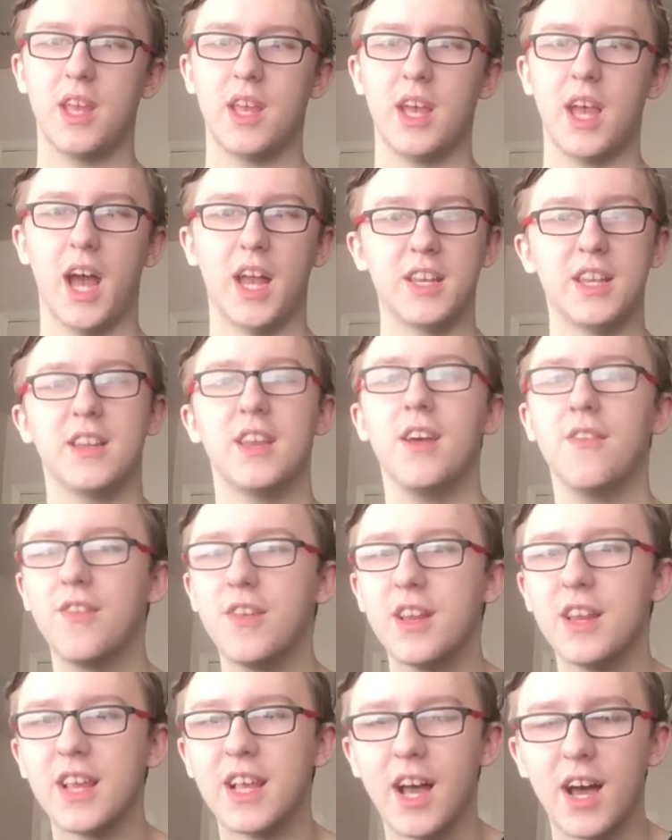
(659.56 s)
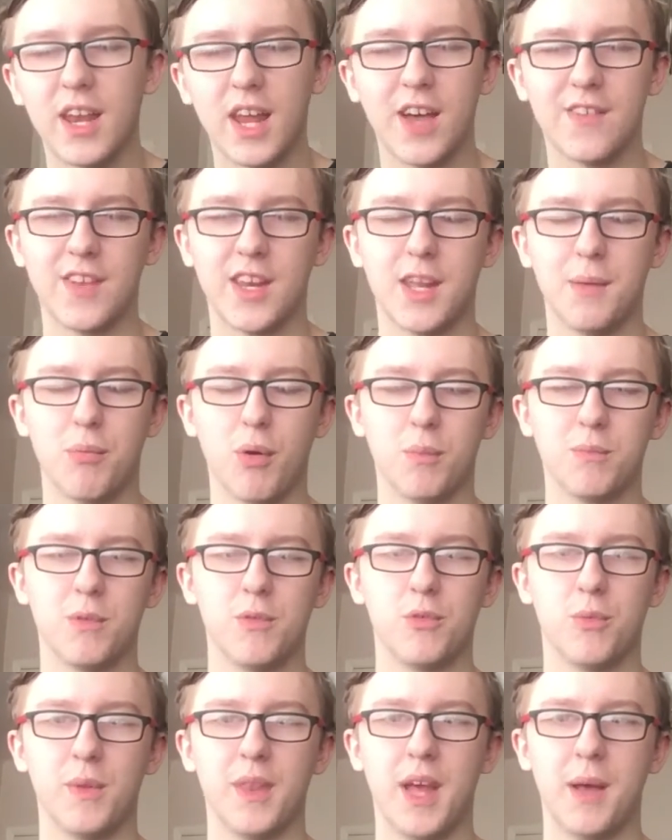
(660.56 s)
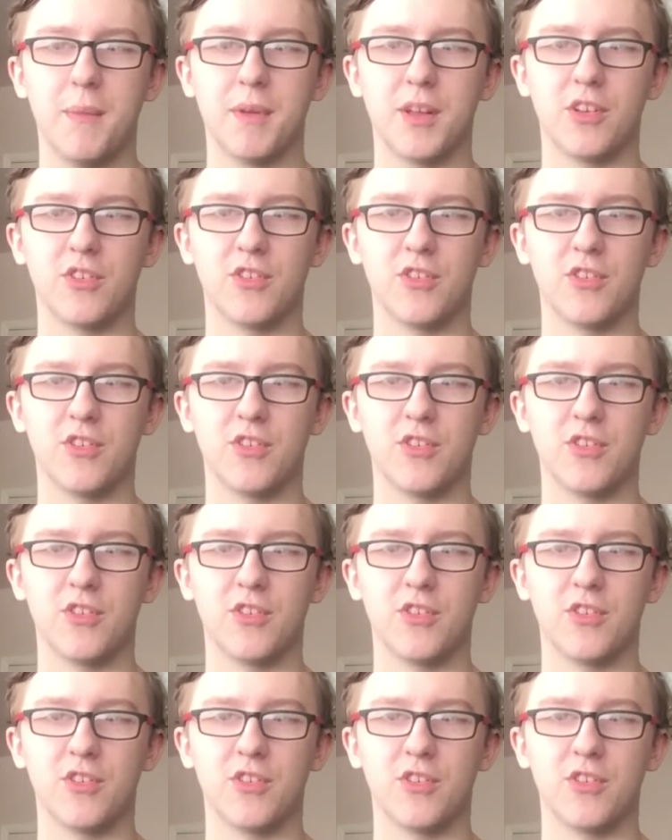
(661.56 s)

And you definitely can't have any problems with that because